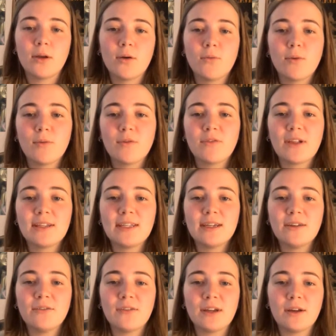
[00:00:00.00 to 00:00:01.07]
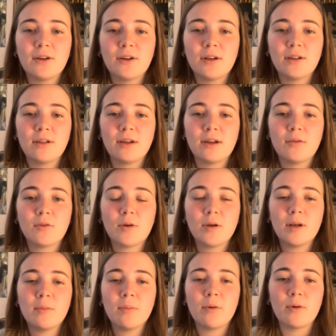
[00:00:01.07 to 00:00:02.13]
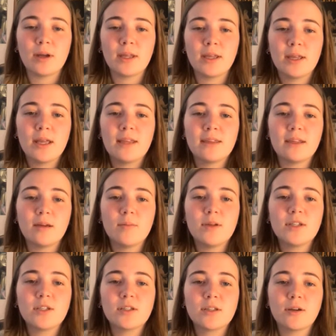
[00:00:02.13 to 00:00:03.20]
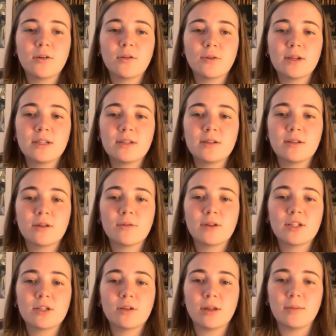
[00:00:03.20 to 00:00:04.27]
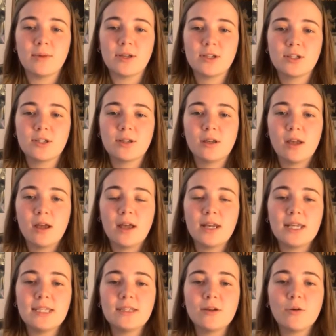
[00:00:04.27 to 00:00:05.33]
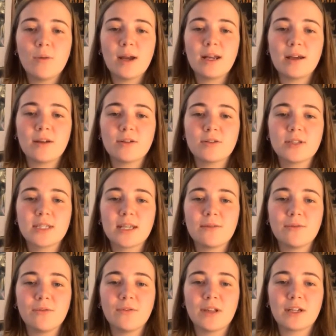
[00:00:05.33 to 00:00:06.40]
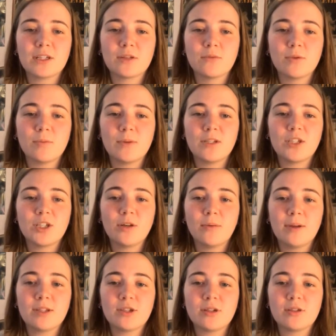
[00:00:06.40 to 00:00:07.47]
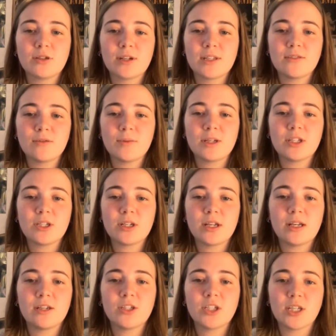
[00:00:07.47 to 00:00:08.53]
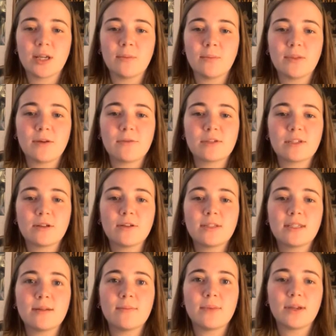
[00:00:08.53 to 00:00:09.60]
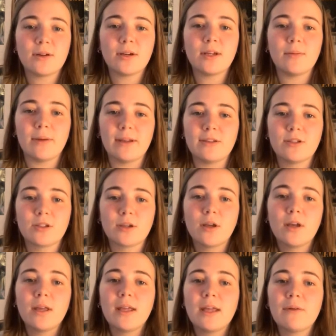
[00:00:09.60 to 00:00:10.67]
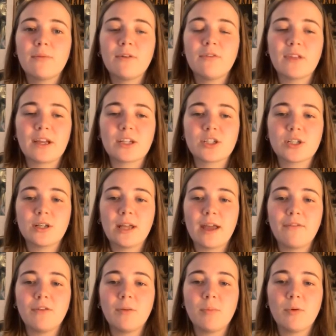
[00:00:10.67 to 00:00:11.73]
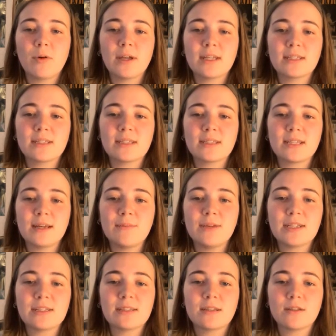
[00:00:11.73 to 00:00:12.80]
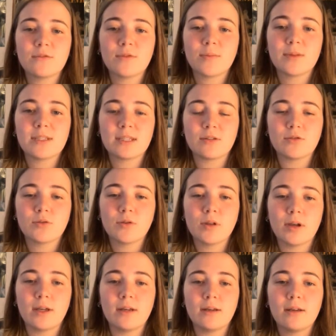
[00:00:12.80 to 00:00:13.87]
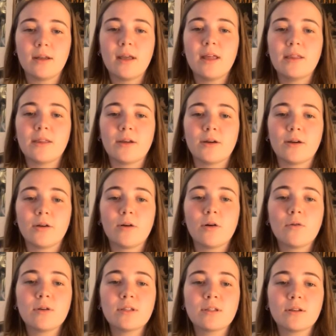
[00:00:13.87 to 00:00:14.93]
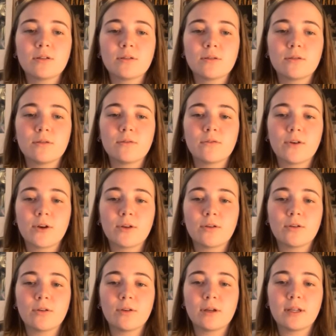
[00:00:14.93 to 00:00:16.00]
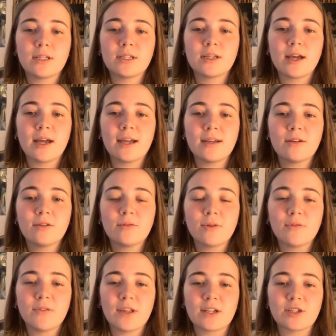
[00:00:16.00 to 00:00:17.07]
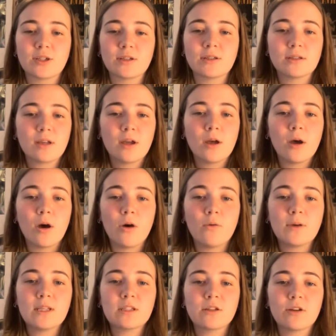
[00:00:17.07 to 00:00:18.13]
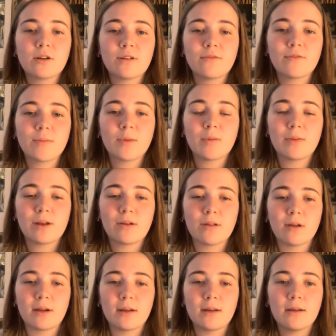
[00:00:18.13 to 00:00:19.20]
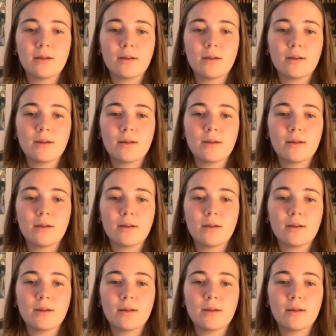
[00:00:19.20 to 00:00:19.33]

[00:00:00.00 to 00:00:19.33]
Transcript: When reflecting a figure in a line or in a point, the image is congruent to the original image. An easier way to understand reflection would be geometric transformation in a shape that results in a mirror image. In reflection, every point is the same distance from the central line. There are horizontal, vertical, and diagonal reflections, always starting from the middle line.